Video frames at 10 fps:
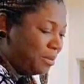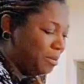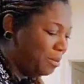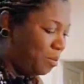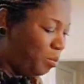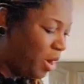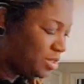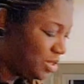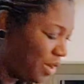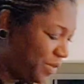
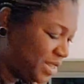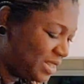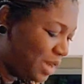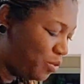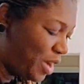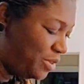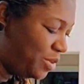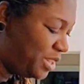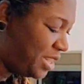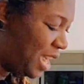Most of the time when you
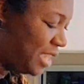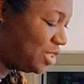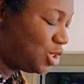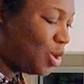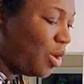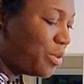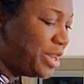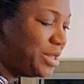hear stories